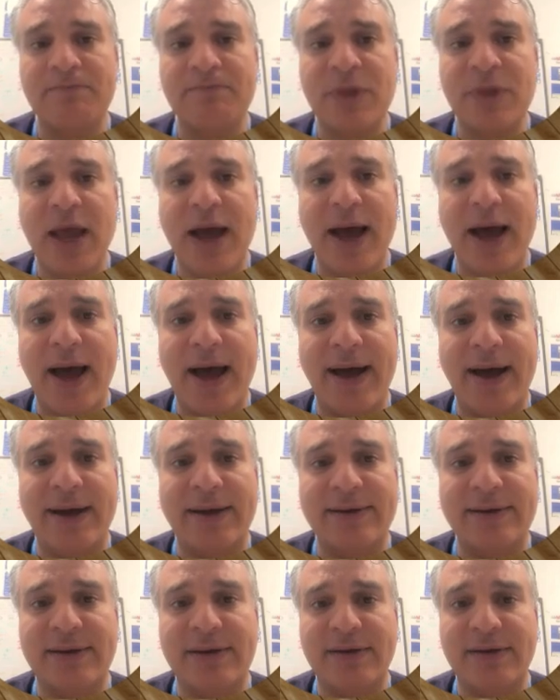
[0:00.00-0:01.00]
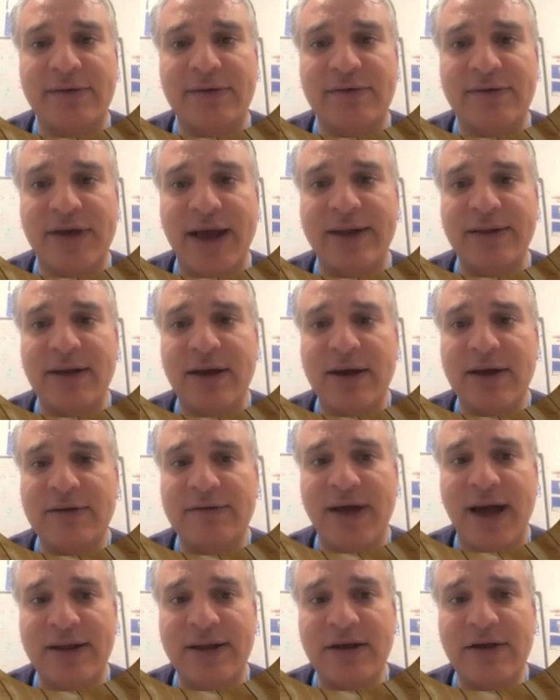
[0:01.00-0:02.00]
And then the
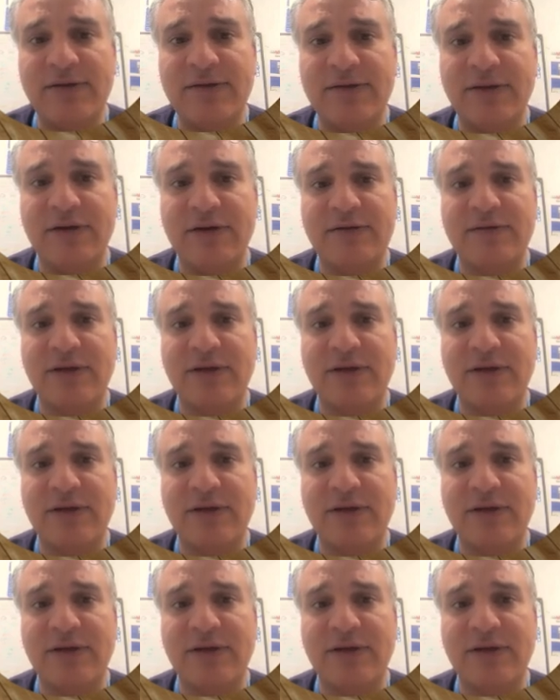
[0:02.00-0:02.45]
anesthetist